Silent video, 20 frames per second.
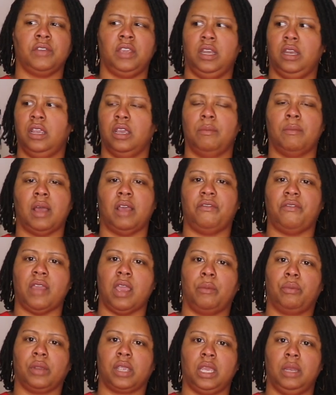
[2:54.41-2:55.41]
any of my
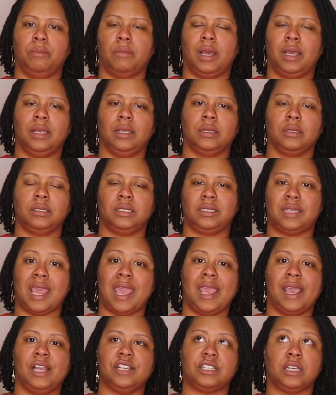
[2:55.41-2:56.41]
fabric in my
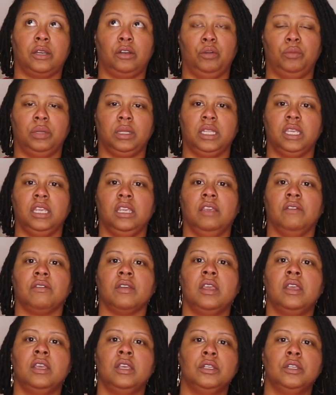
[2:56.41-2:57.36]
stash, I don't believe,